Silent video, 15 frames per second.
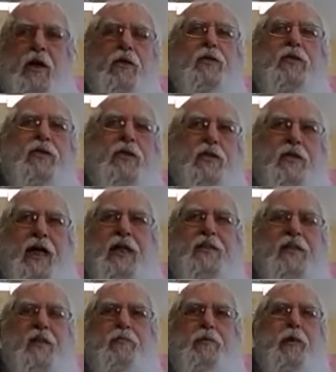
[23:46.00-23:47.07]
hundreds of
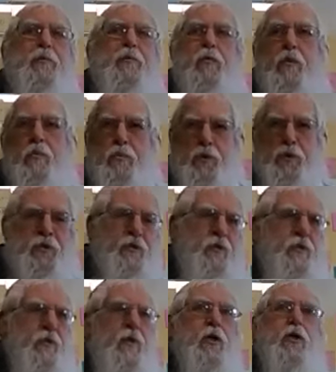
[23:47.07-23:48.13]
thousands of people were
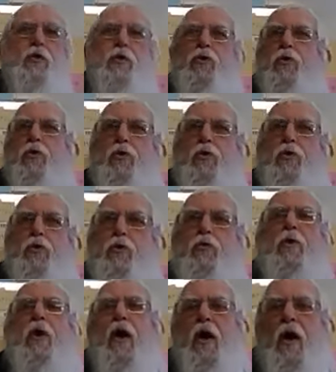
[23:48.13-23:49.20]
murdered.
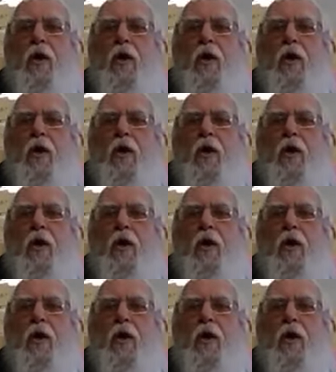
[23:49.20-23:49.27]
Two,